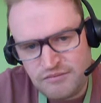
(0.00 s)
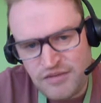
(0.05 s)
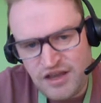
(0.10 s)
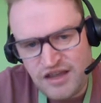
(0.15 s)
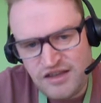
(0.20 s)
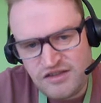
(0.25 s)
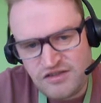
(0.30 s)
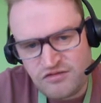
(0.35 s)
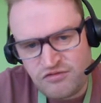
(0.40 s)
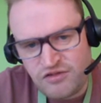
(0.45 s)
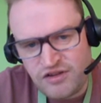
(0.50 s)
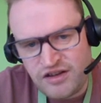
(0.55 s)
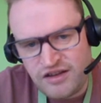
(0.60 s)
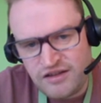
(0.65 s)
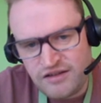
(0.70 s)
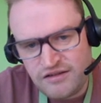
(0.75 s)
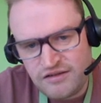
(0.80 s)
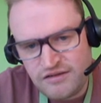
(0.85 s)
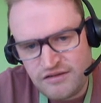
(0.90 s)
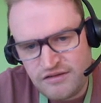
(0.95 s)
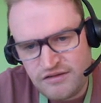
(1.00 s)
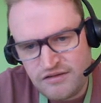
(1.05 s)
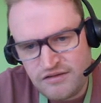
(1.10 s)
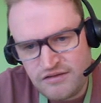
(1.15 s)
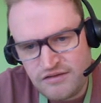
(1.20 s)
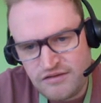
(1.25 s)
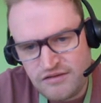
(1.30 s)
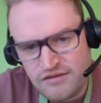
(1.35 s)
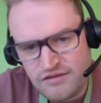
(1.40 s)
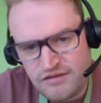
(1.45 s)
page 3,
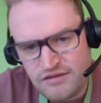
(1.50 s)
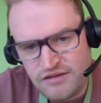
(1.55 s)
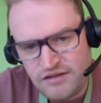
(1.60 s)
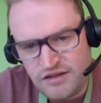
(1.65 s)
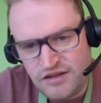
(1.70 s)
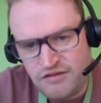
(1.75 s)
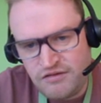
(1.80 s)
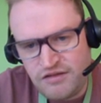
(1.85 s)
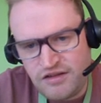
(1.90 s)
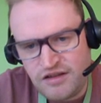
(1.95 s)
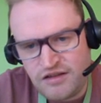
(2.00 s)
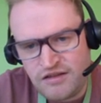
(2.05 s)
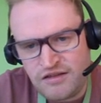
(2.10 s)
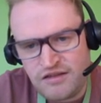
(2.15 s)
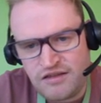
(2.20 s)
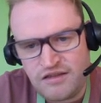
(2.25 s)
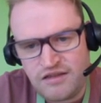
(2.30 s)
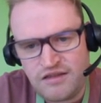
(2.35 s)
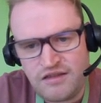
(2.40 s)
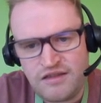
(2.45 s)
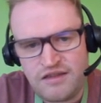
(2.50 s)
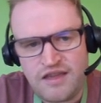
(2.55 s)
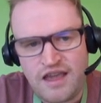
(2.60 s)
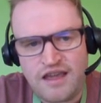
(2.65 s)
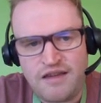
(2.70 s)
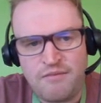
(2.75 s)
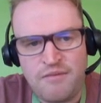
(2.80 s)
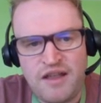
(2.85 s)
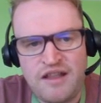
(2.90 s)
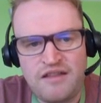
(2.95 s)
you can
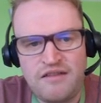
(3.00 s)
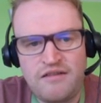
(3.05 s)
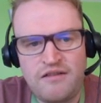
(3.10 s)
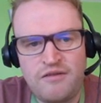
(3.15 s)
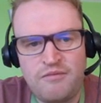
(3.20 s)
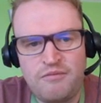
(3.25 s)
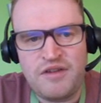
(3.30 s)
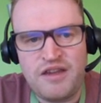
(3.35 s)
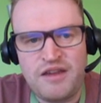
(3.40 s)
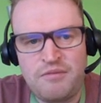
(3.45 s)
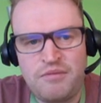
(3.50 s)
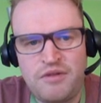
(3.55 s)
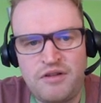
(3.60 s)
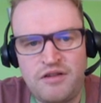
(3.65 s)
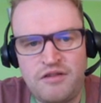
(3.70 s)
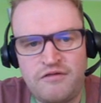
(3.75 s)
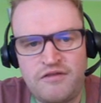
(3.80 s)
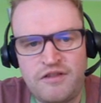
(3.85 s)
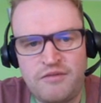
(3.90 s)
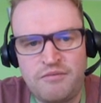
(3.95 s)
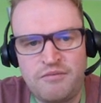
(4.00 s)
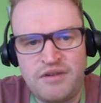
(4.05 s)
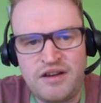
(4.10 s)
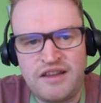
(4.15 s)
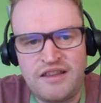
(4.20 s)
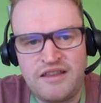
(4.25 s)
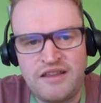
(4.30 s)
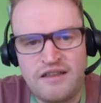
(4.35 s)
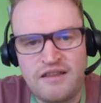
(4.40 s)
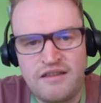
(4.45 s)
segment people who've
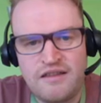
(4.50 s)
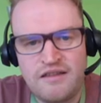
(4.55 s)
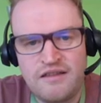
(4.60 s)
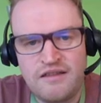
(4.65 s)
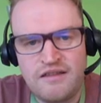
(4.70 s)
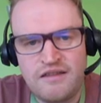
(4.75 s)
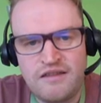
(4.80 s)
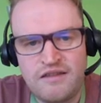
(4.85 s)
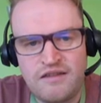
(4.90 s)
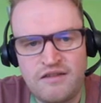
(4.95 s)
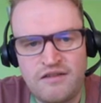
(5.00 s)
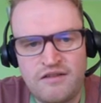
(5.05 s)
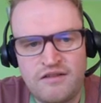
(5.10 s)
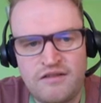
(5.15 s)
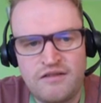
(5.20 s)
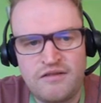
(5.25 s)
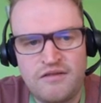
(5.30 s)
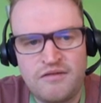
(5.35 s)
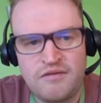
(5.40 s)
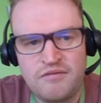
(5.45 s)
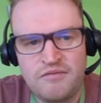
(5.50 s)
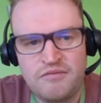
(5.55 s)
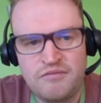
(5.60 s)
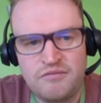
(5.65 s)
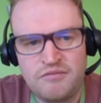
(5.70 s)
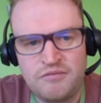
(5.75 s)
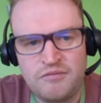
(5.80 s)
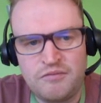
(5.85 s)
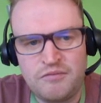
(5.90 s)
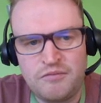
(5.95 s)
completed certain
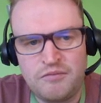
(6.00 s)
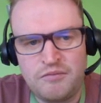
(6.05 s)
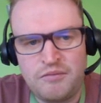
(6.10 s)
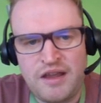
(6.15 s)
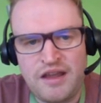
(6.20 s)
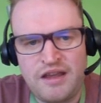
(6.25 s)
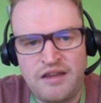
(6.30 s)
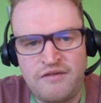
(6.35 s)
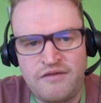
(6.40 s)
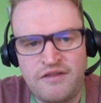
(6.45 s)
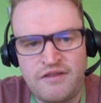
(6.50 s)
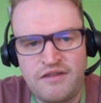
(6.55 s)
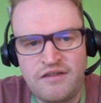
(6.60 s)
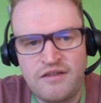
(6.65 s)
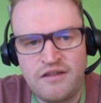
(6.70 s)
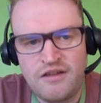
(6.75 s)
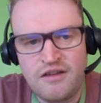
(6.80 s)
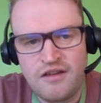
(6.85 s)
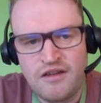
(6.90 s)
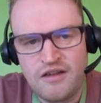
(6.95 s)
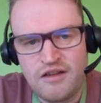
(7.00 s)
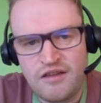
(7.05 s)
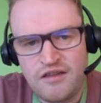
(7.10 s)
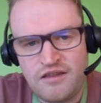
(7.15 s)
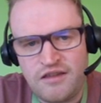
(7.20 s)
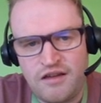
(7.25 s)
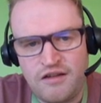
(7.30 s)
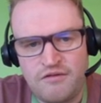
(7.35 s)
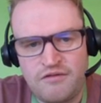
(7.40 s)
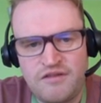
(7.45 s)
behaviours.
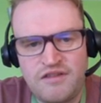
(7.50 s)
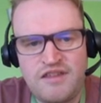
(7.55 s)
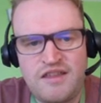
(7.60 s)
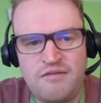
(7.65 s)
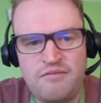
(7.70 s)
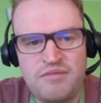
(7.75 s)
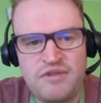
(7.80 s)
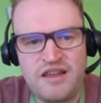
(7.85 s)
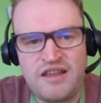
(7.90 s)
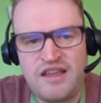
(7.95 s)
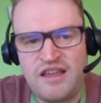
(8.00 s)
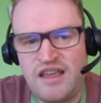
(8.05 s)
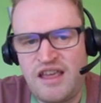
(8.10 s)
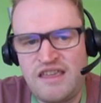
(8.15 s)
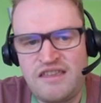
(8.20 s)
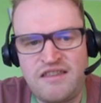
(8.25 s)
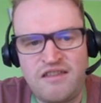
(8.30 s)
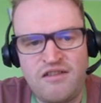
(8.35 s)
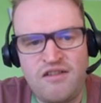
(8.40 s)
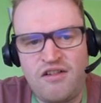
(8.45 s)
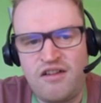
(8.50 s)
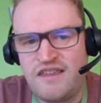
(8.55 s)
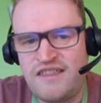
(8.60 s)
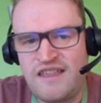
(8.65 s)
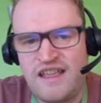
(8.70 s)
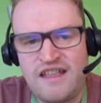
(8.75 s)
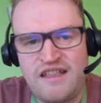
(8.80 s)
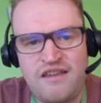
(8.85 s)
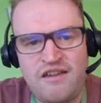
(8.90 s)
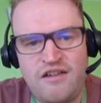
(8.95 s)
So simply is, not,
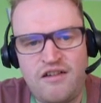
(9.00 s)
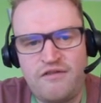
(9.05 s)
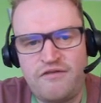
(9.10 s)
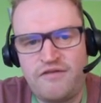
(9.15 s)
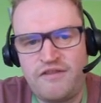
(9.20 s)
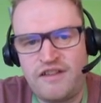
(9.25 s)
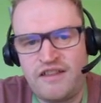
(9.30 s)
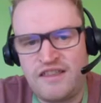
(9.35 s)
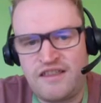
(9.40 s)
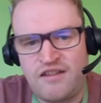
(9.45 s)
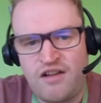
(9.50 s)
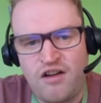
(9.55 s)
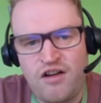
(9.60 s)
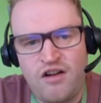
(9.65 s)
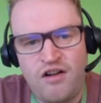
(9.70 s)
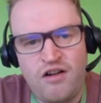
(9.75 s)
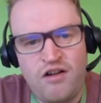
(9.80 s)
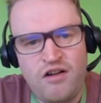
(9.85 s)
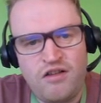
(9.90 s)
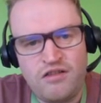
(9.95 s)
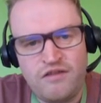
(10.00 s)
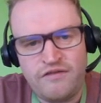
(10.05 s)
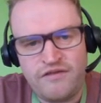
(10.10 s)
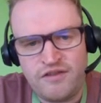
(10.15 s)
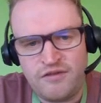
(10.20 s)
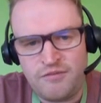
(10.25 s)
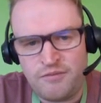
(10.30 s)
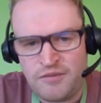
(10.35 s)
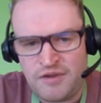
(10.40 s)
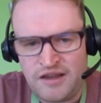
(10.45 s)
is any of, and it's got all of
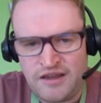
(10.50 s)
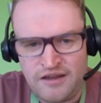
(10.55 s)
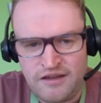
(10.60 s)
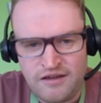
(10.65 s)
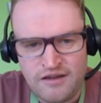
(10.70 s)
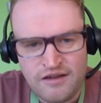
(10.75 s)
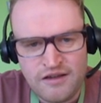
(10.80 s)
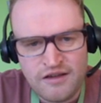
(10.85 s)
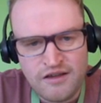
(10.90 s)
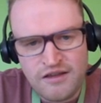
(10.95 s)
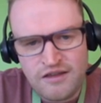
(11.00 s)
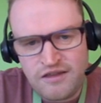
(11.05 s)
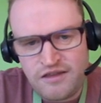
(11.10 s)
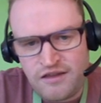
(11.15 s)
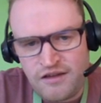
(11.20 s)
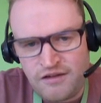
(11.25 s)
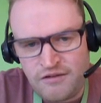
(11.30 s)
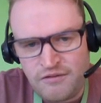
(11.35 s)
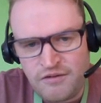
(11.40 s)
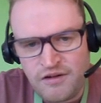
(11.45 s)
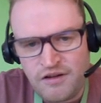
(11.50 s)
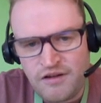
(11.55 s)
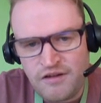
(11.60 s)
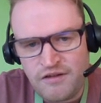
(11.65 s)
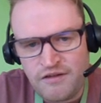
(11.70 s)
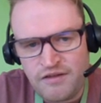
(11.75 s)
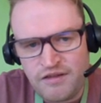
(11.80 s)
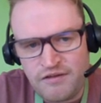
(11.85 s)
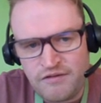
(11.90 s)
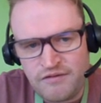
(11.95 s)
them here. So
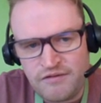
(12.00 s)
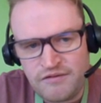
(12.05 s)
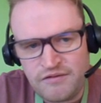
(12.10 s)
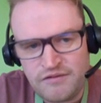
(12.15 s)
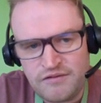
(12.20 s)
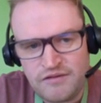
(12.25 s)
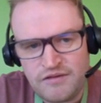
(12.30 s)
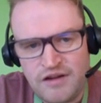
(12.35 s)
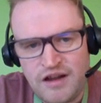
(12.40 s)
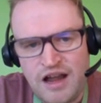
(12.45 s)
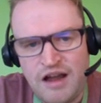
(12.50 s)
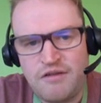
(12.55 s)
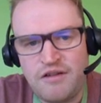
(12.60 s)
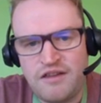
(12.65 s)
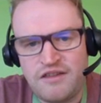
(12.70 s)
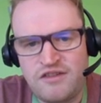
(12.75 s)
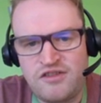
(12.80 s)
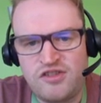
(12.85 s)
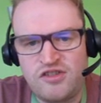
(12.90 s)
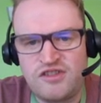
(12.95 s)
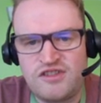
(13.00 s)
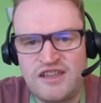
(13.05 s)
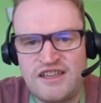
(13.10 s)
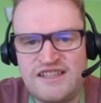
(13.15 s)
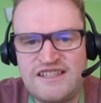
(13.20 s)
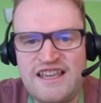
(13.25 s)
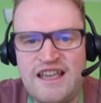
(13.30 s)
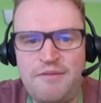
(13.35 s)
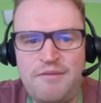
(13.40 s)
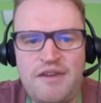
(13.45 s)
I'll just see,
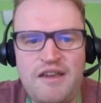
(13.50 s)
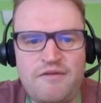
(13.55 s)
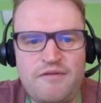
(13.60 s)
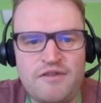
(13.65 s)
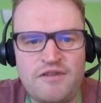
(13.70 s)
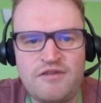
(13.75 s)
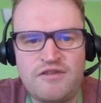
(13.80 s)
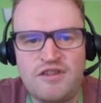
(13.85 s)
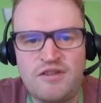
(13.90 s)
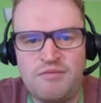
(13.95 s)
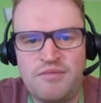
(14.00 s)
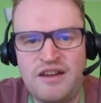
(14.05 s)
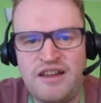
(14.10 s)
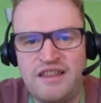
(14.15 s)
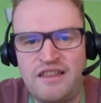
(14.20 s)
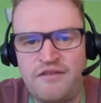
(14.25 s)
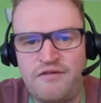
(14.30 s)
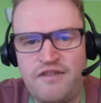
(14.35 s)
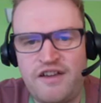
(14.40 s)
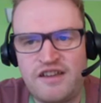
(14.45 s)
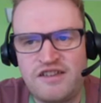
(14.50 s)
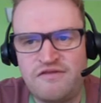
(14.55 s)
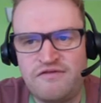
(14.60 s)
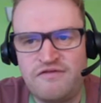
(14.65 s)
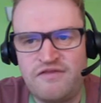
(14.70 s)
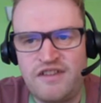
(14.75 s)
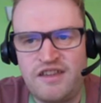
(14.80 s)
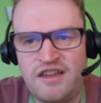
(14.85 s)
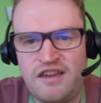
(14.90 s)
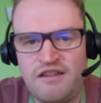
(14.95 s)
tell me everyone who's completed the
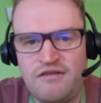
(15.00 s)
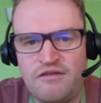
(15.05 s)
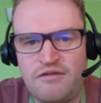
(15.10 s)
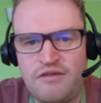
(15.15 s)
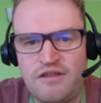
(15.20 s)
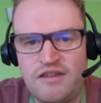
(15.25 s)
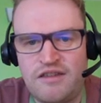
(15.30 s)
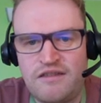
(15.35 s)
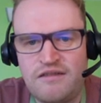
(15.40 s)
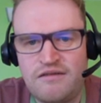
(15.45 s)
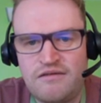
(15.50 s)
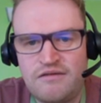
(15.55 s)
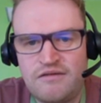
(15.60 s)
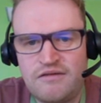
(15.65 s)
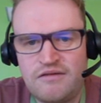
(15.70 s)
fashion video quiz.